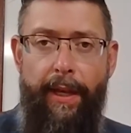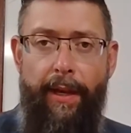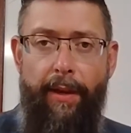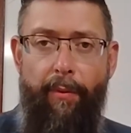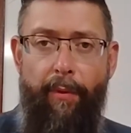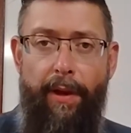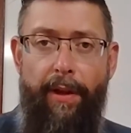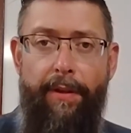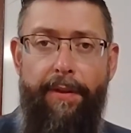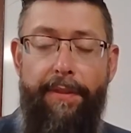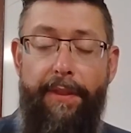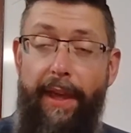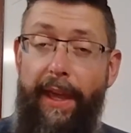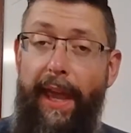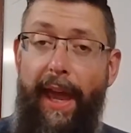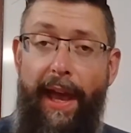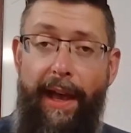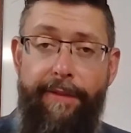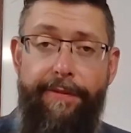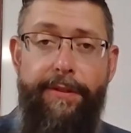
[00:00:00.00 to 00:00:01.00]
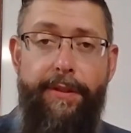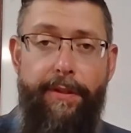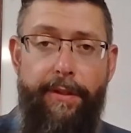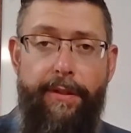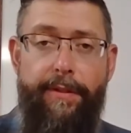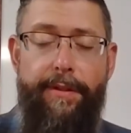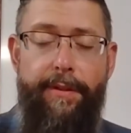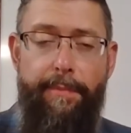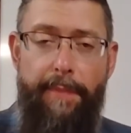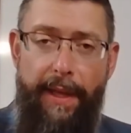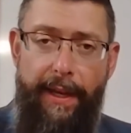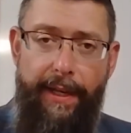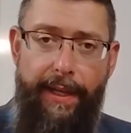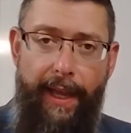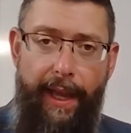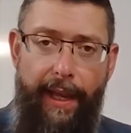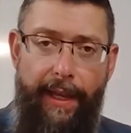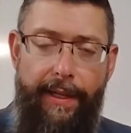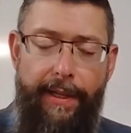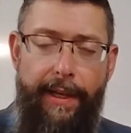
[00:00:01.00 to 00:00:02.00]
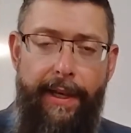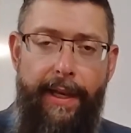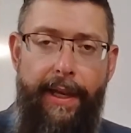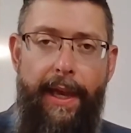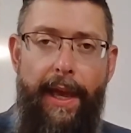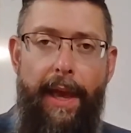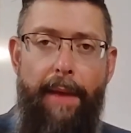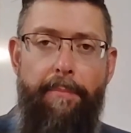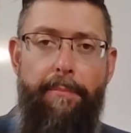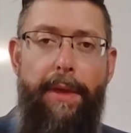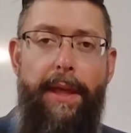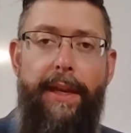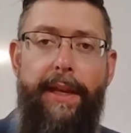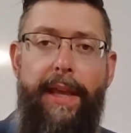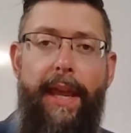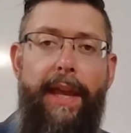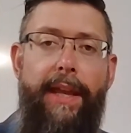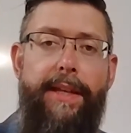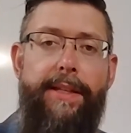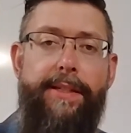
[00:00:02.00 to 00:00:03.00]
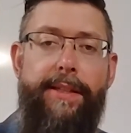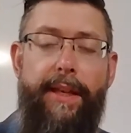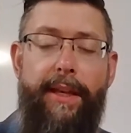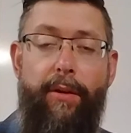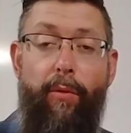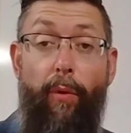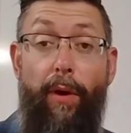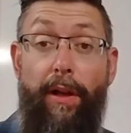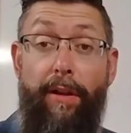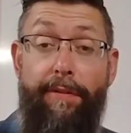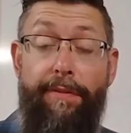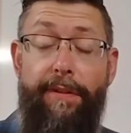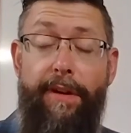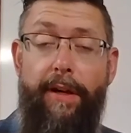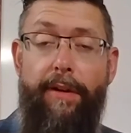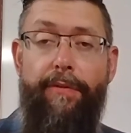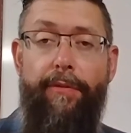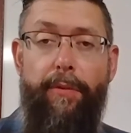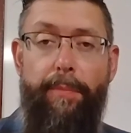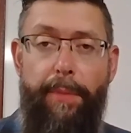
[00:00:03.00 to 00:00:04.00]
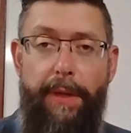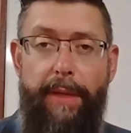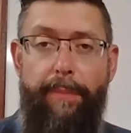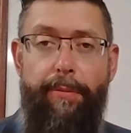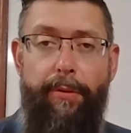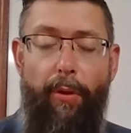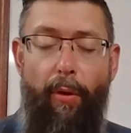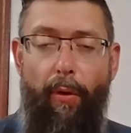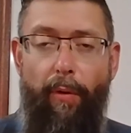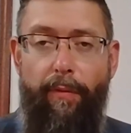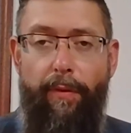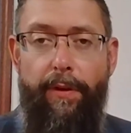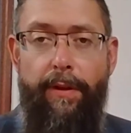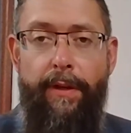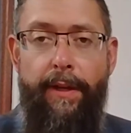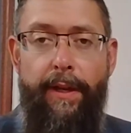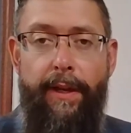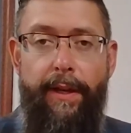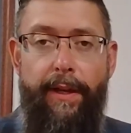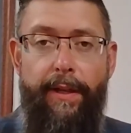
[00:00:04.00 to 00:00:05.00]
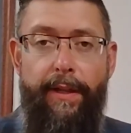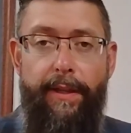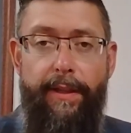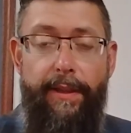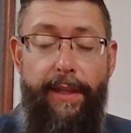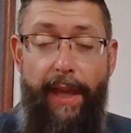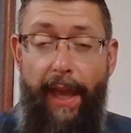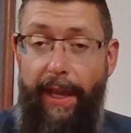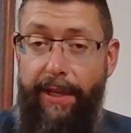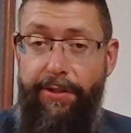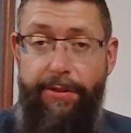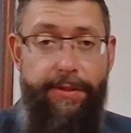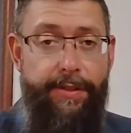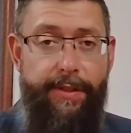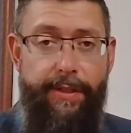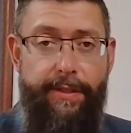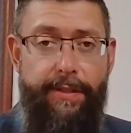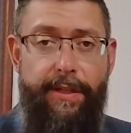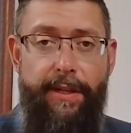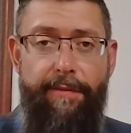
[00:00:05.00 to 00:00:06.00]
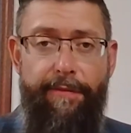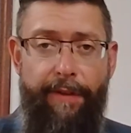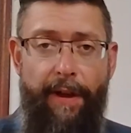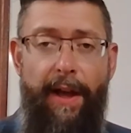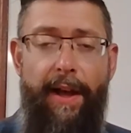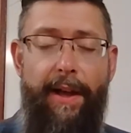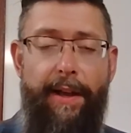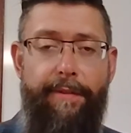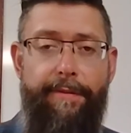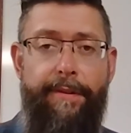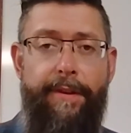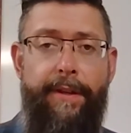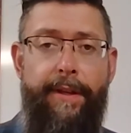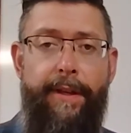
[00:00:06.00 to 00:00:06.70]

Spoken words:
well, they have to look to Medicaid. Medicaid is like welfare for people over the age of 65.